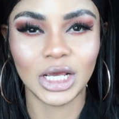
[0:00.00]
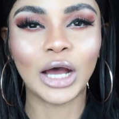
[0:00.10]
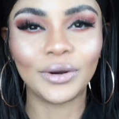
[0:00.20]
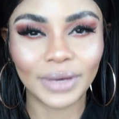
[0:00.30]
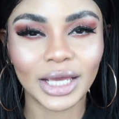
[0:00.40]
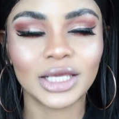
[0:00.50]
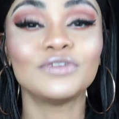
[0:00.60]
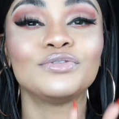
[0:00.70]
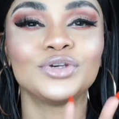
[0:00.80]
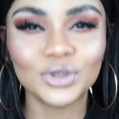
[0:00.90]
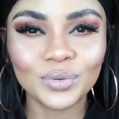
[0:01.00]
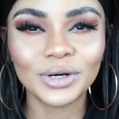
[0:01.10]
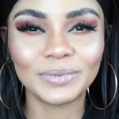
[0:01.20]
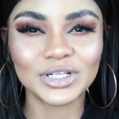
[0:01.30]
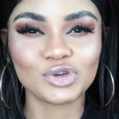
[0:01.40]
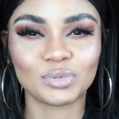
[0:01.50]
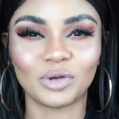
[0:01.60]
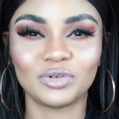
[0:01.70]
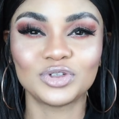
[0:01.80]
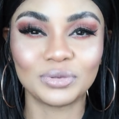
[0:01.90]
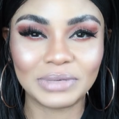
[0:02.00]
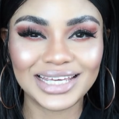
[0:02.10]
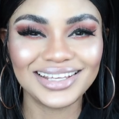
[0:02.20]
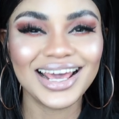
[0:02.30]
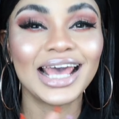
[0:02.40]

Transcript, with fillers: okay if you want to be disrespectful to me